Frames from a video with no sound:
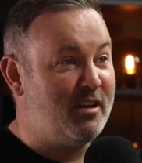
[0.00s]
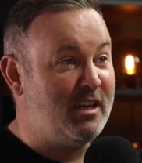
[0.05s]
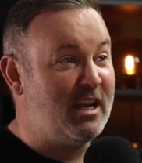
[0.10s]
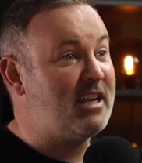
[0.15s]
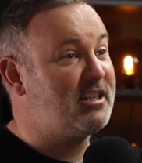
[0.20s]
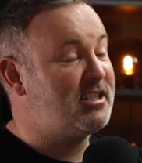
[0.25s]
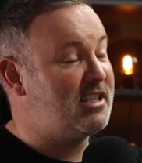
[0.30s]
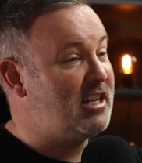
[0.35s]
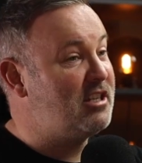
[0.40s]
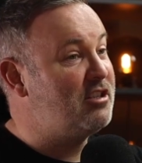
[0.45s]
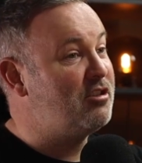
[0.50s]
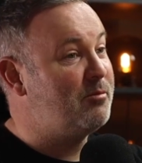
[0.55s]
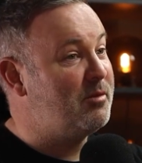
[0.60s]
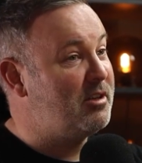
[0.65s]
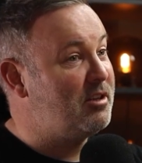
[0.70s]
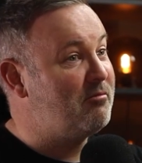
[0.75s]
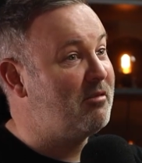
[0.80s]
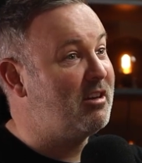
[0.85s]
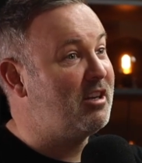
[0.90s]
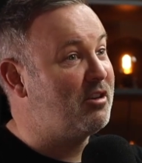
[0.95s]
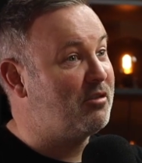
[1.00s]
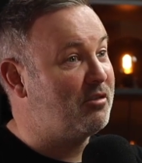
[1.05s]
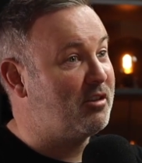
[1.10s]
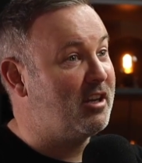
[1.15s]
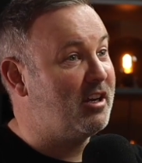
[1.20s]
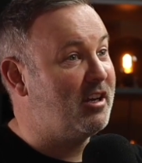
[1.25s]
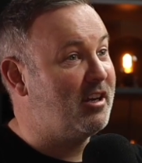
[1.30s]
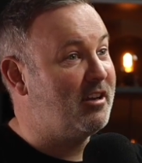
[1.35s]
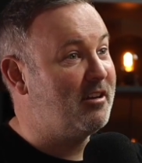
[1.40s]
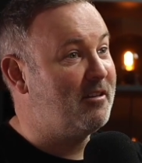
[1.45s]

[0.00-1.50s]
It actually ended up being a really good gig.